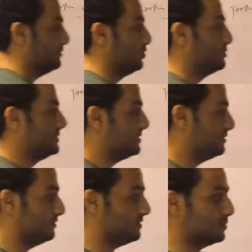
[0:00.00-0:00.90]
from the
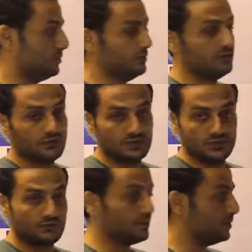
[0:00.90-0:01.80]
surface of
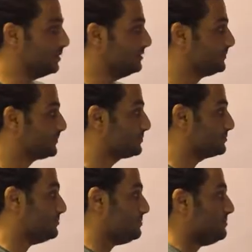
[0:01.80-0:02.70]
this fluid.
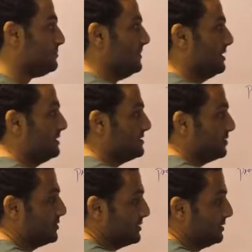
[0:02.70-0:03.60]
Let's
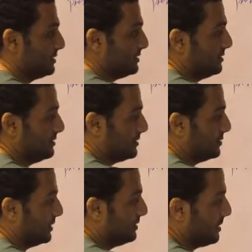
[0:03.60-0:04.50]
consider this
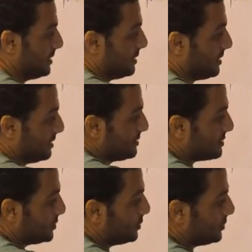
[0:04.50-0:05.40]
one.
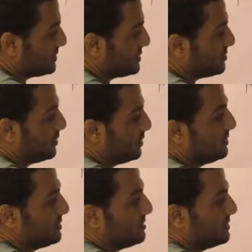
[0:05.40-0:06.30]
So this point is